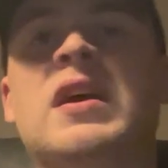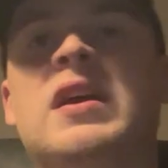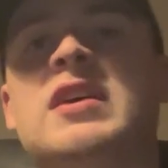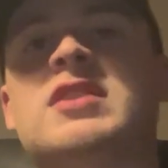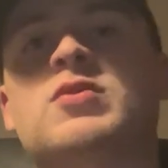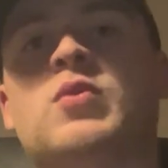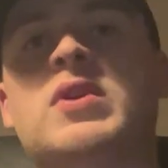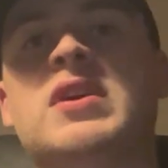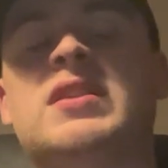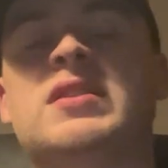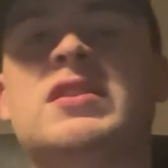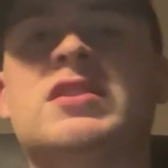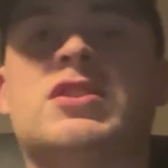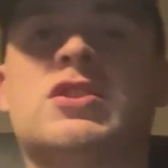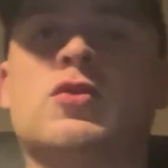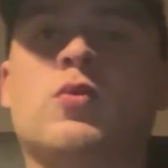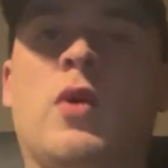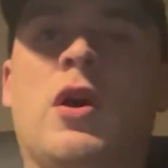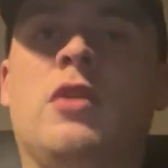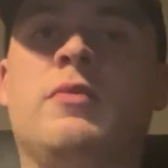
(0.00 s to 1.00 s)
It's weird this
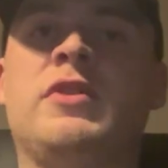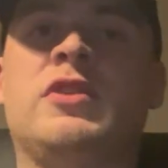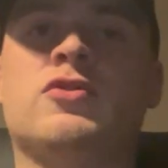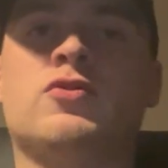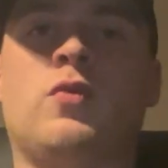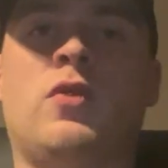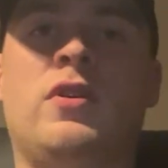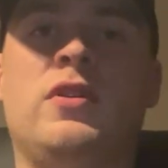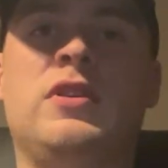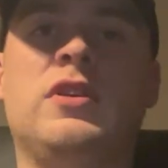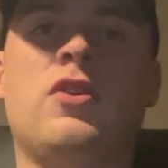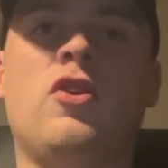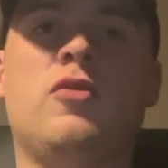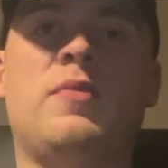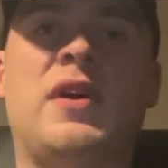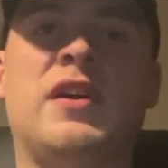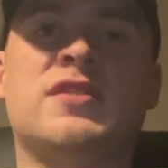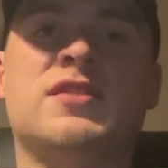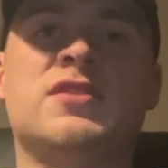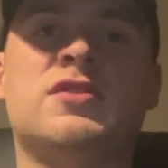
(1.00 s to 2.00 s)
as well because you go
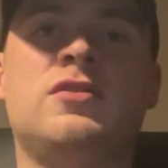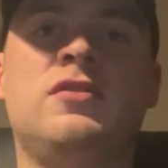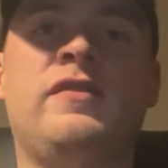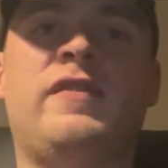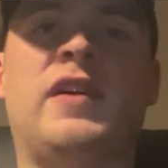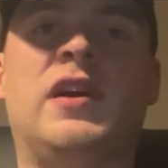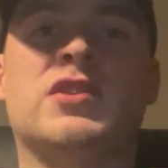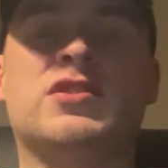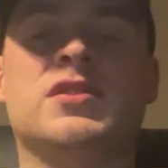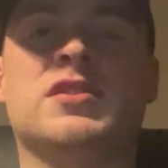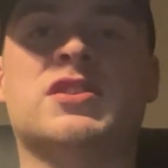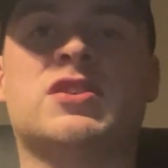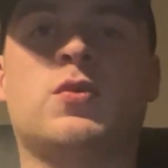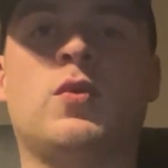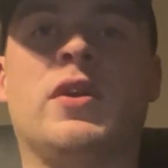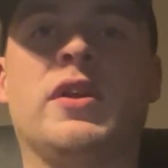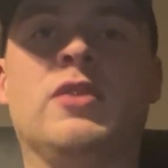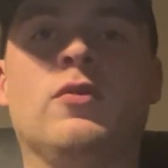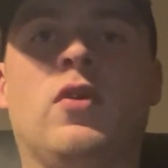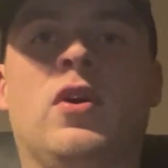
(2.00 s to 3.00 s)
back to
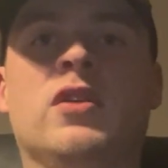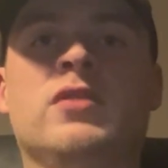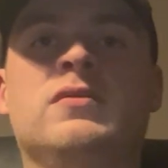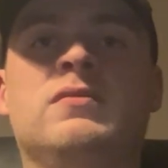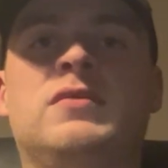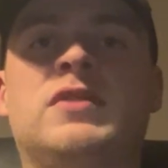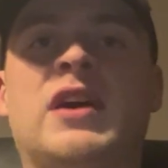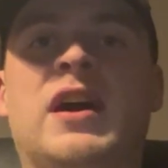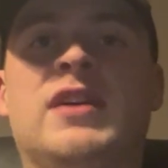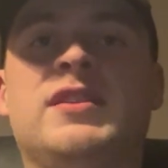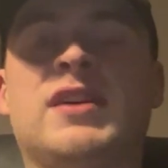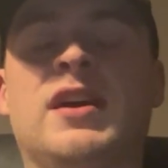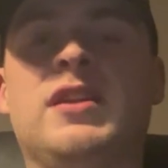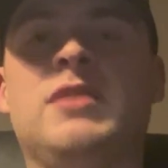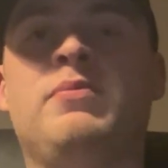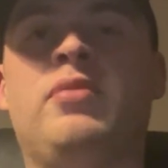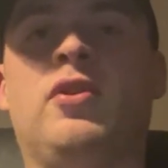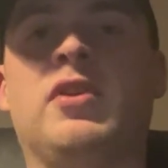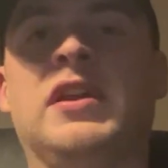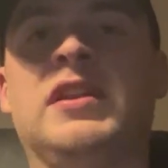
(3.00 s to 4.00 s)
2021,
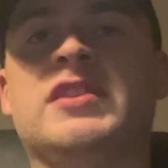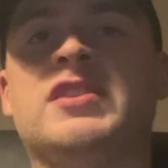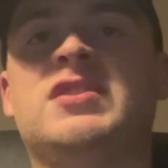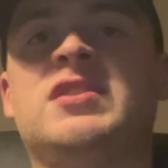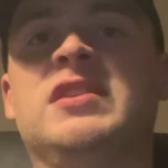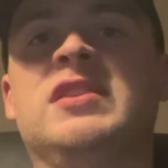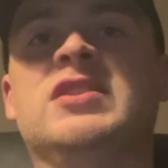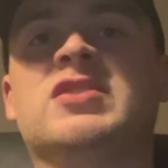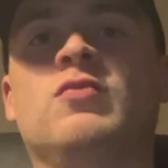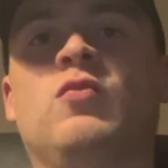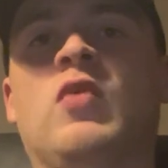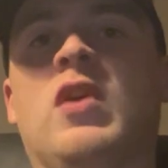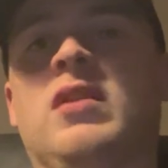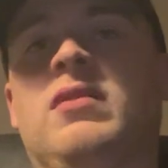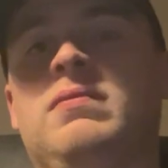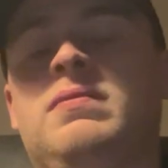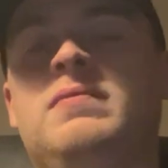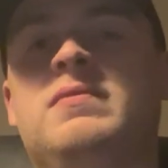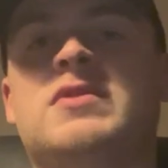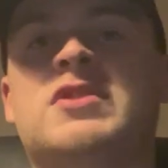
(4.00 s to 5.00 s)
Darderi put in a season,
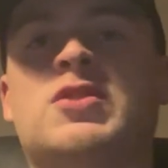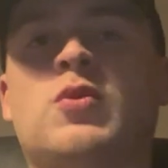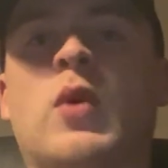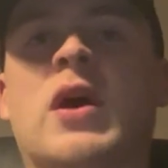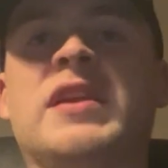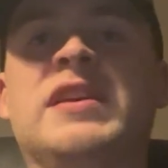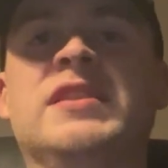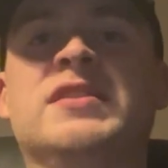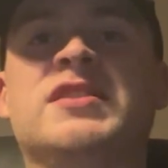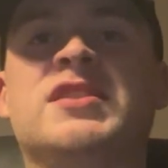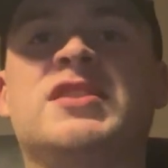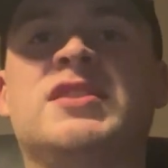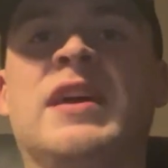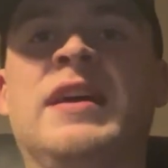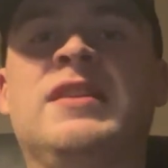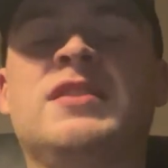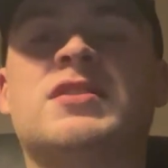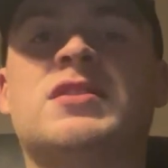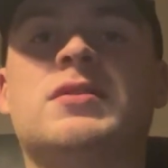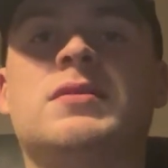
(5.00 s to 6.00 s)

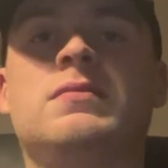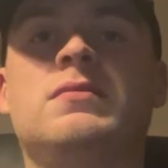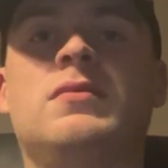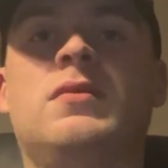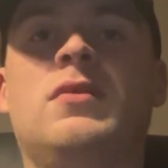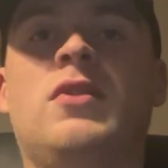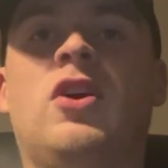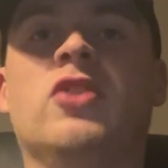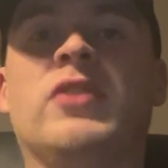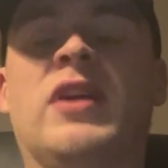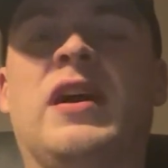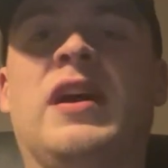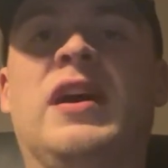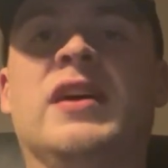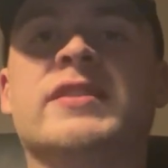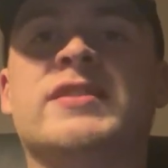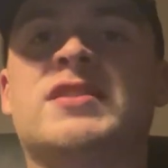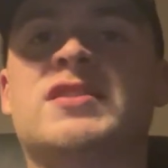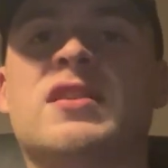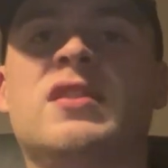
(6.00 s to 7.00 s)
20-6 on the
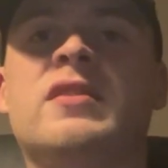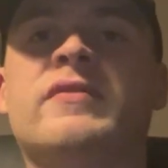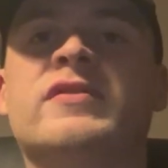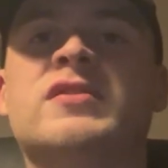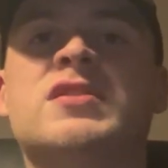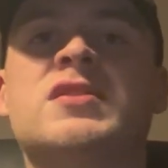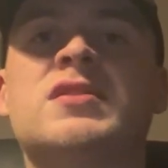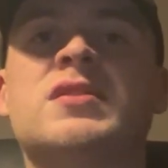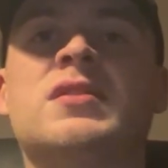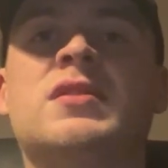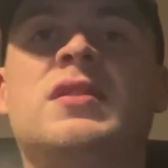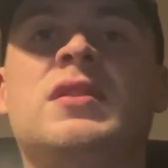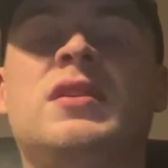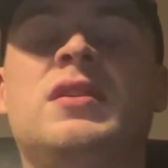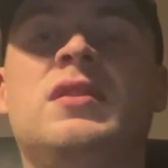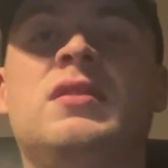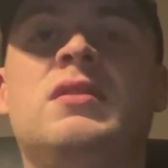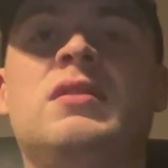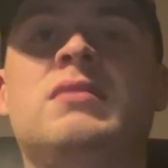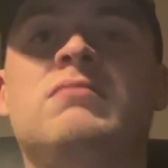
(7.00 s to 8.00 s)
hard surface.
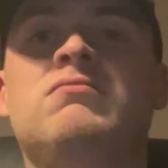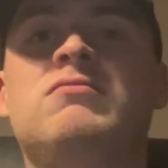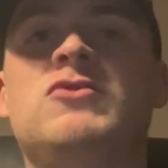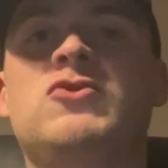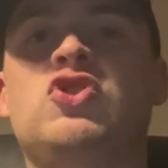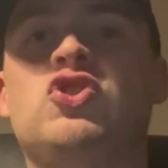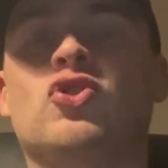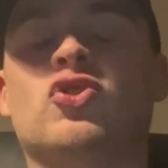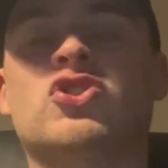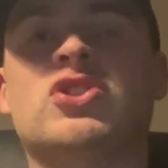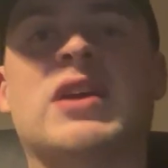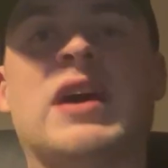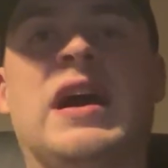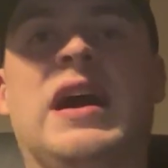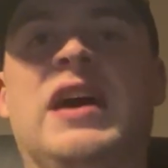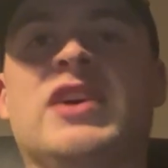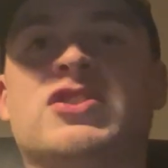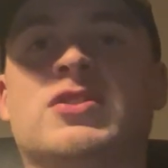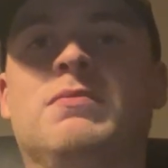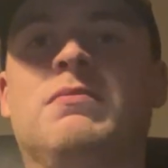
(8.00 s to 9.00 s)
Just
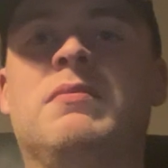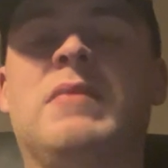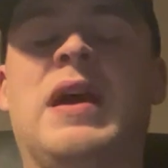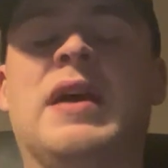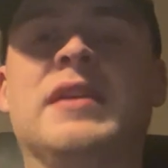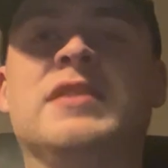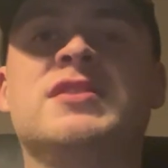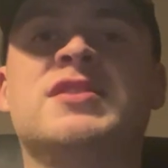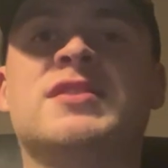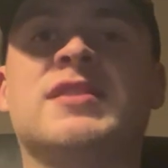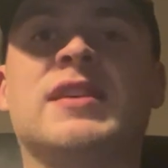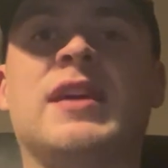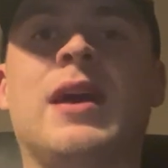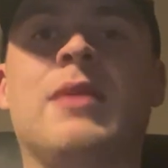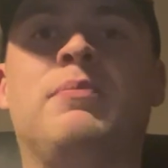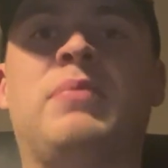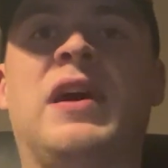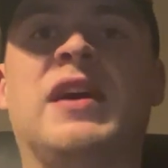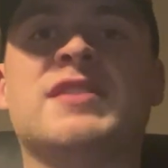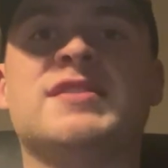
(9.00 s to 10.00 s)
hasn't managed to
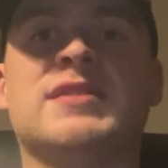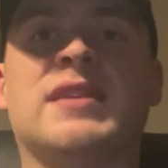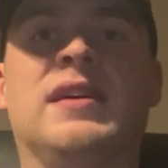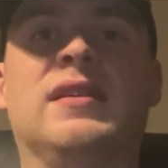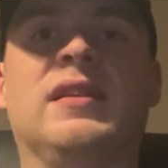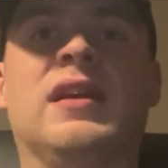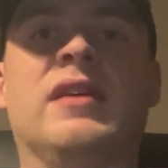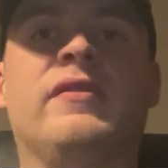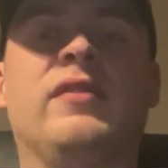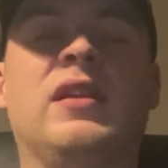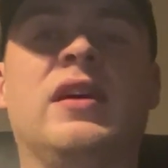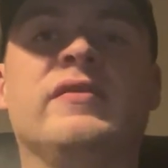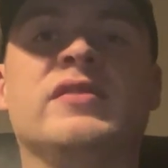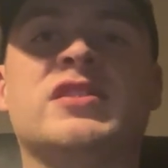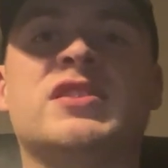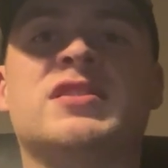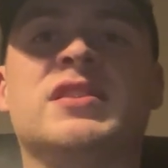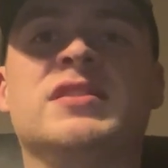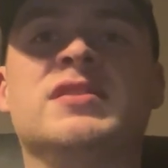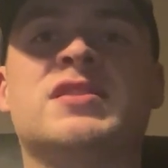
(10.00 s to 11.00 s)
get back to that level ever
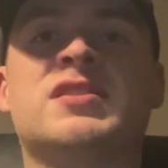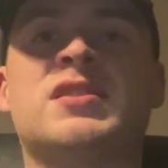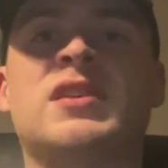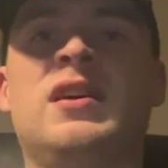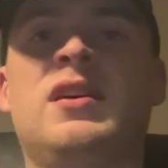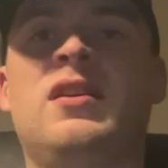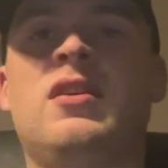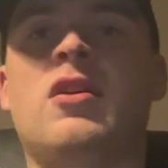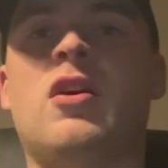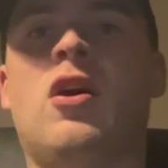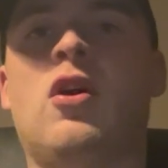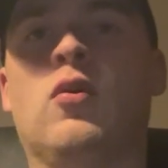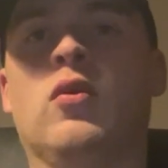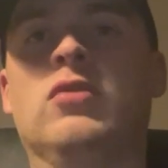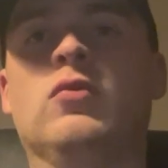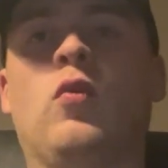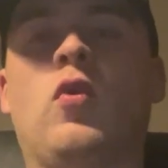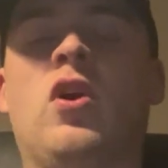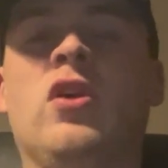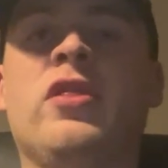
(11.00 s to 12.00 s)
since.
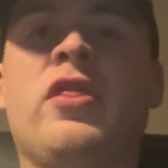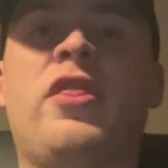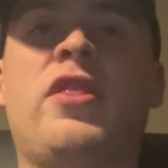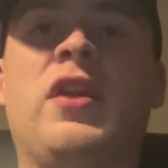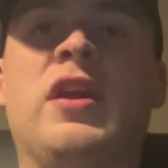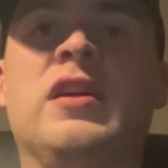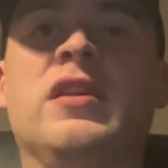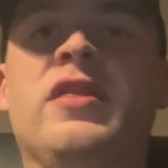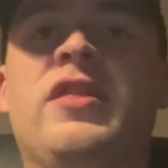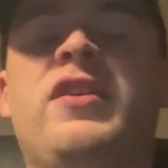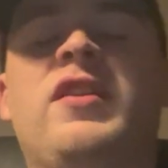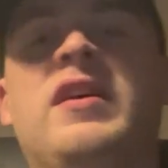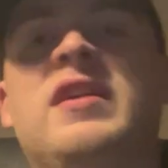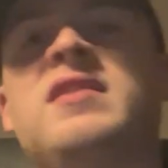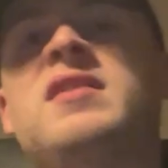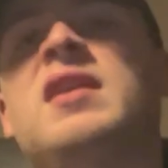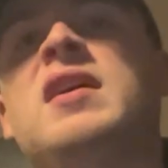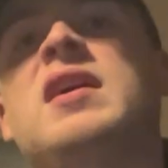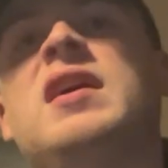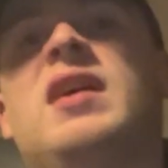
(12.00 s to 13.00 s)
0-1,
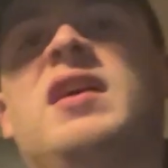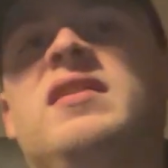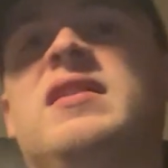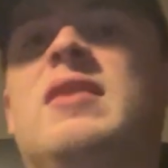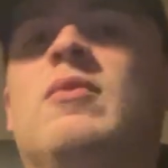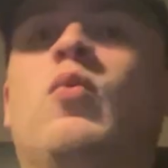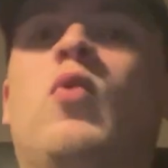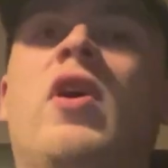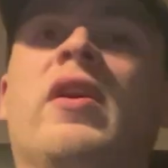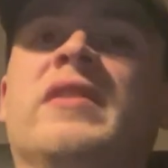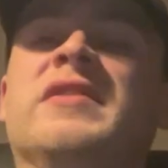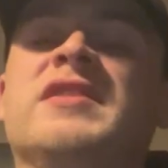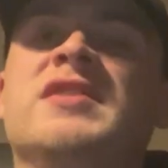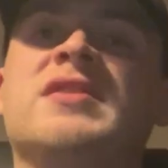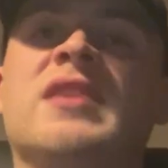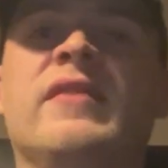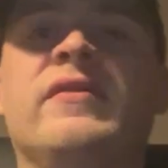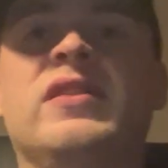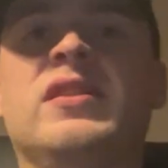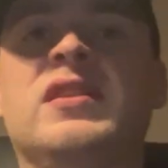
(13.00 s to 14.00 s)
3-3, and then
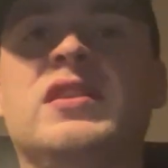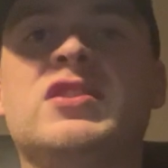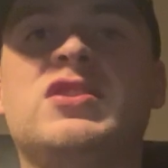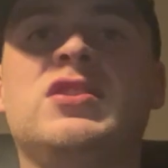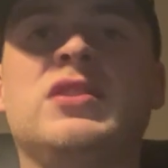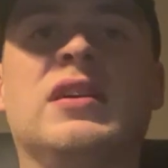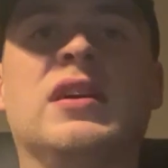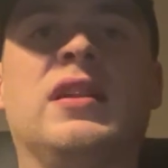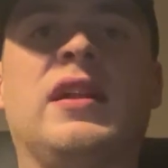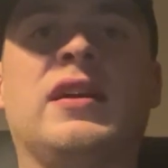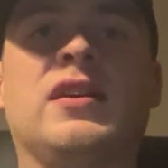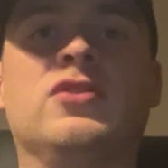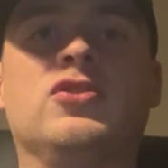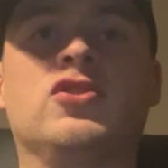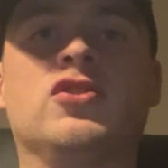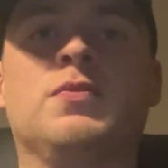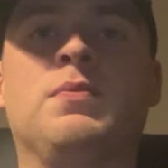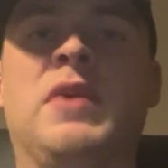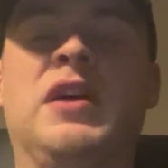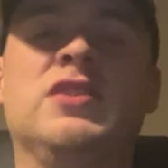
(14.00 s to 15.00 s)
1-7 this year, like I
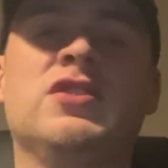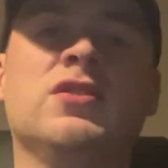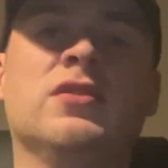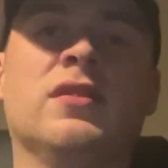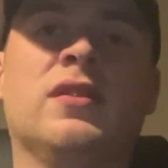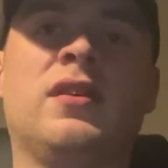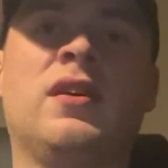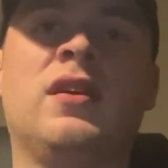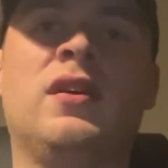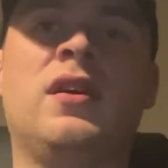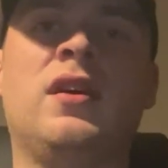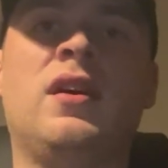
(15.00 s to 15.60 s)
just mentioned.